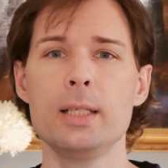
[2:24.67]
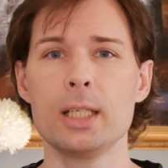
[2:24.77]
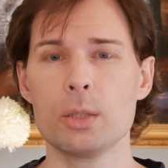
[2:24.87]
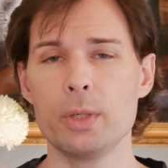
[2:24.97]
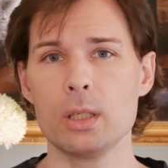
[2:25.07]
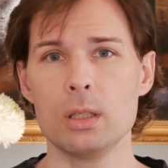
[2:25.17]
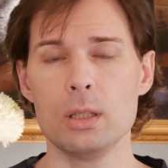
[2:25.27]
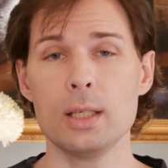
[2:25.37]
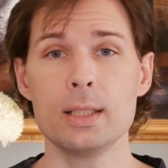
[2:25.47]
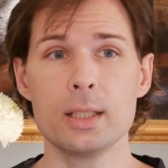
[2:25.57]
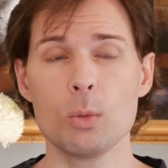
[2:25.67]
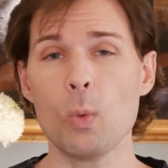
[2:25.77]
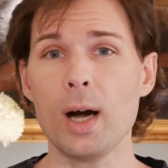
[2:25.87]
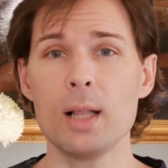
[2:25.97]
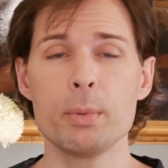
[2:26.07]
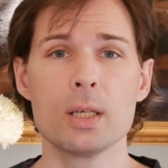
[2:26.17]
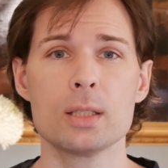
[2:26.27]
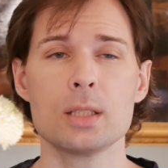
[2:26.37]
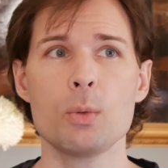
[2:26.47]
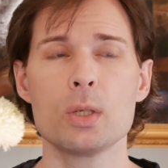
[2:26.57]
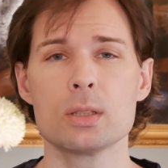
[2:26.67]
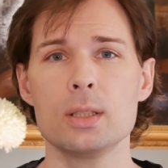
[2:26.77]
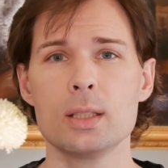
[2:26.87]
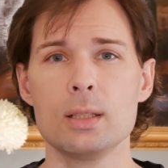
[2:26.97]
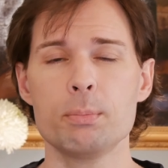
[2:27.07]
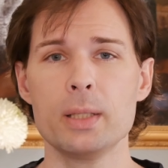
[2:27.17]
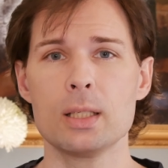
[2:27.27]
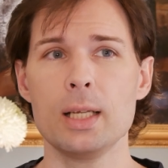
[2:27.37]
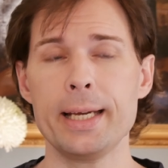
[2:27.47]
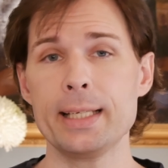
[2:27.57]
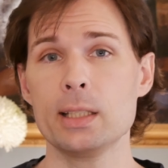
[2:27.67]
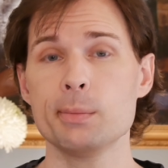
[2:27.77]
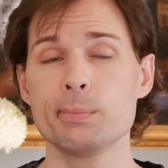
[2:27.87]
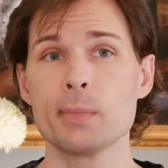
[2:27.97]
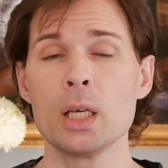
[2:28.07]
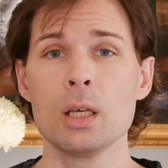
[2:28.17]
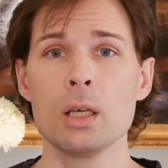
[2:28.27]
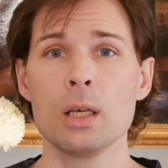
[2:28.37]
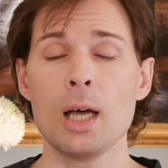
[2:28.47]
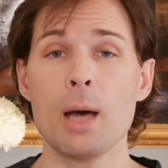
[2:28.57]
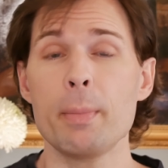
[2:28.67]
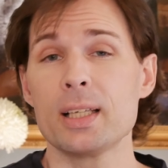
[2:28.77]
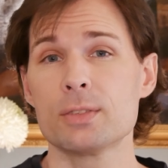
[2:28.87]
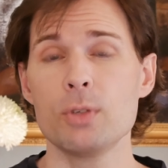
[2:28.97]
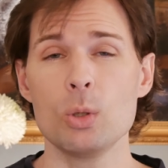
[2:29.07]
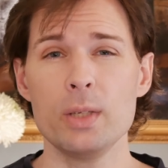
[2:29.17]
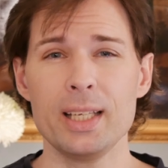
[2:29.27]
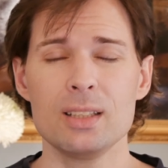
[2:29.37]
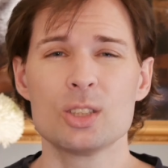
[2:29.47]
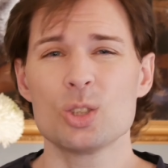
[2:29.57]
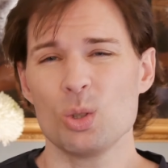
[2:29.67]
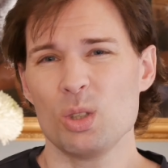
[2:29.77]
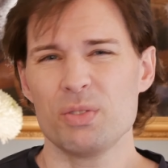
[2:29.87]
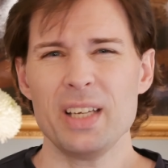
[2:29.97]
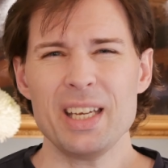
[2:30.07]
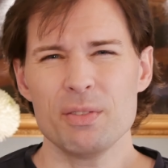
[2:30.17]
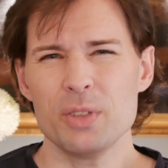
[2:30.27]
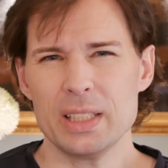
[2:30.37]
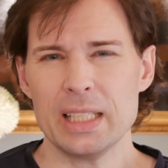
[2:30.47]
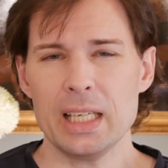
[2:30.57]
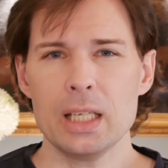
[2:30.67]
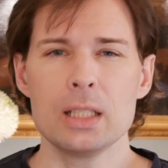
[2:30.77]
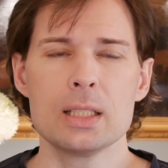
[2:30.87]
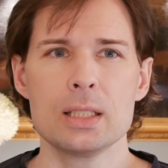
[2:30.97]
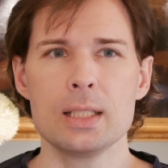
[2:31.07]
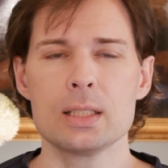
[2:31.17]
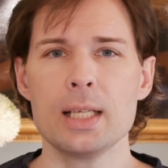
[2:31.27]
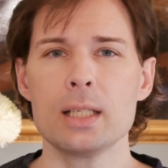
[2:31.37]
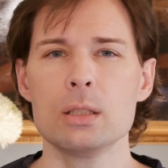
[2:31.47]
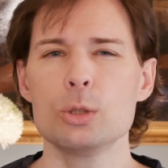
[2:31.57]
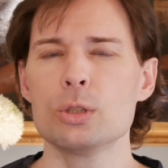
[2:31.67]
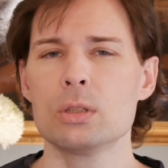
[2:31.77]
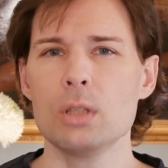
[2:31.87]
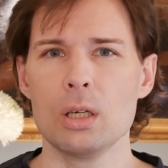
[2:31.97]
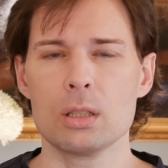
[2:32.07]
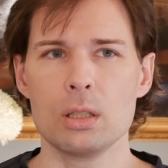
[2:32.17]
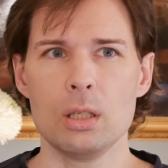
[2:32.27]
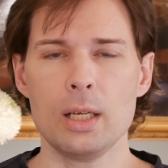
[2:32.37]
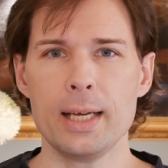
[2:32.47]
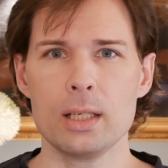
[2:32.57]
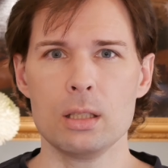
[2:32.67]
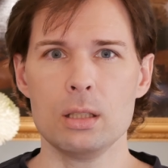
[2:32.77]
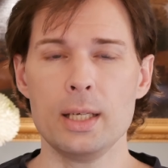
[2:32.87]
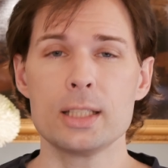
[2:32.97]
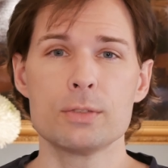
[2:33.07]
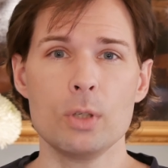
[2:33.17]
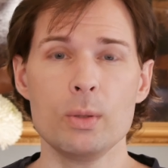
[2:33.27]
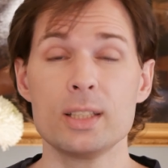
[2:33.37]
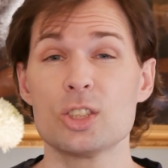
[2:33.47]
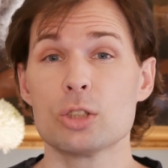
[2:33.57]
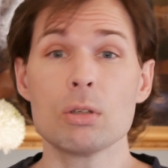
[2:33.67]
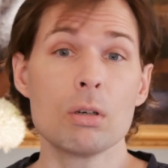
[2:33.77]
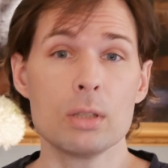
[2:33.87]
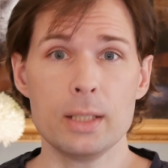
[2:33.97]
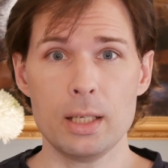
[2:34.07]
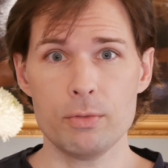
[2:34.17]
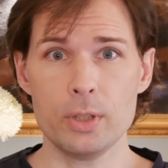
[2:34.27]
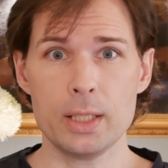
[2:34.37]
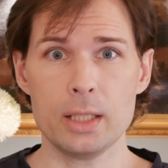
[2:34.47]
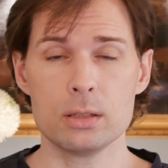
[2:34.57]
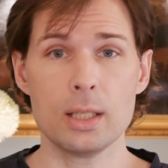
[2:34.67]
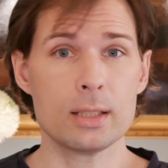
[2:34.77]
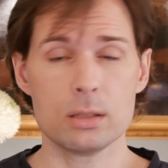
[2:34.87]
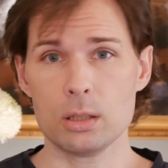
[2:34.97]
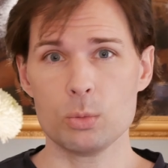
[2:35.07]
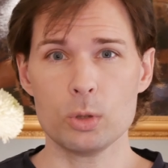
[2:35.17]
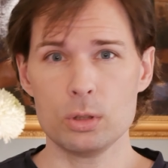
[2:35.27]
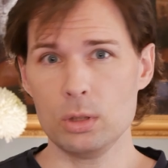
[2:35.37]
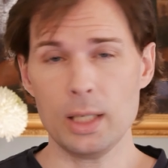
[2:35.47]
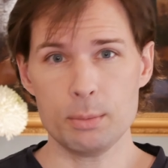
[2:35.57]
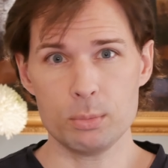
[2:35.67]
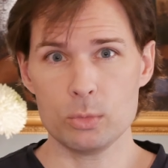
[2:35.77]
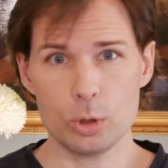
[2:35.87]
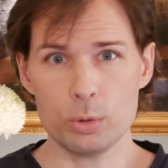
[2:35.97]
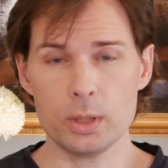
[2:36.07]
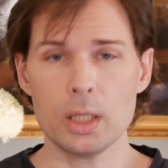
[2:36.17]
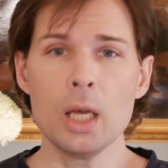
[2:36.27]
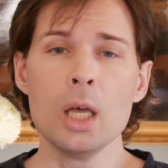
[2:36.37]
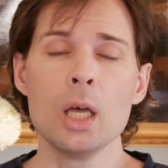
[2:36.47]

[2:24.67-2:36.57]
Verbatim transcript: lingering a little while, because I was a little bit like, I'm exfoliating sort of every day, in the sense that you should not like exfoliate strongly every day. So that's not what I'm doing,